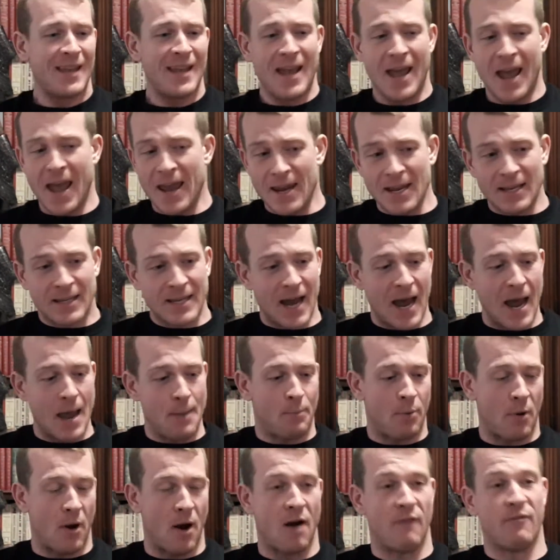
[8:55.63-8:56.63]
any
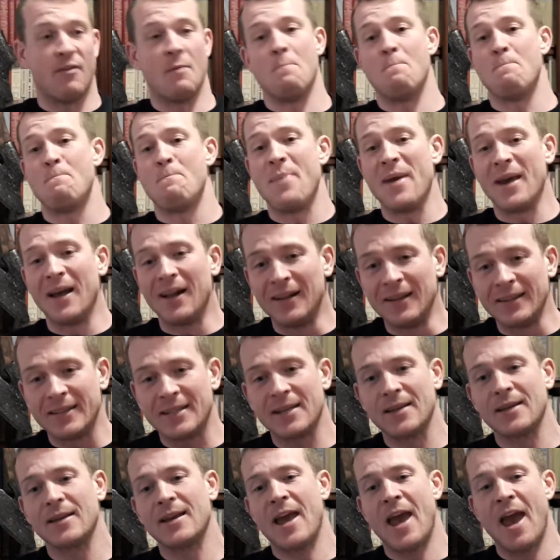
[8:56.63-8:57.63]
type of a building.